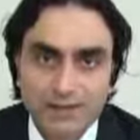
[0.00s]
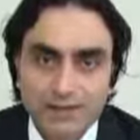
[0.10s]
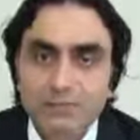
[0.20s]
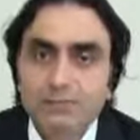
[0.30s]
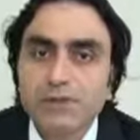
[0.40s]

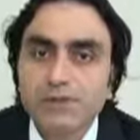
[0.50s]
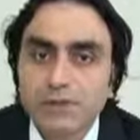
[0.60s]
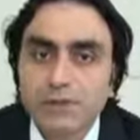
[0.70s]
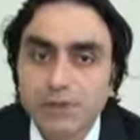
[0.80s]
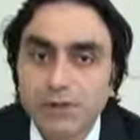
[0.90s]
The most
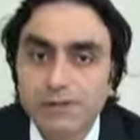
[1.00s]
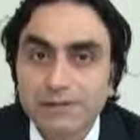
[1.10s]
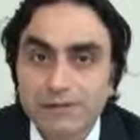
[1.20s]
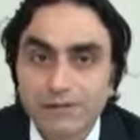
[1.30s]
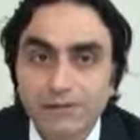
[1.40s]

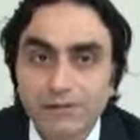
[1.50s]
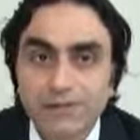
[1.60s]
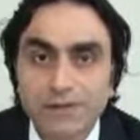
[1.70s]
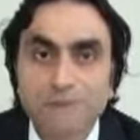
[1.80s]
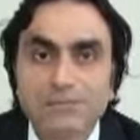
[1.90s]
important thing for
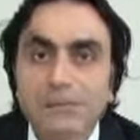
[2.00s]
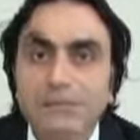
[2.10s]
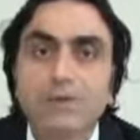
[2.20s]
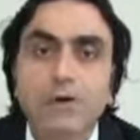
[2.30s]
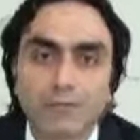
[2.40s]
them,
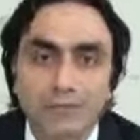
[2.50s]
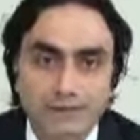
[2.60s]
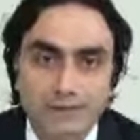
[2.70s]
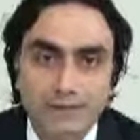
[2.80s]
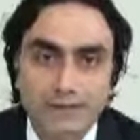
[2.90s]
the
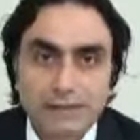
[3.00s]
moment.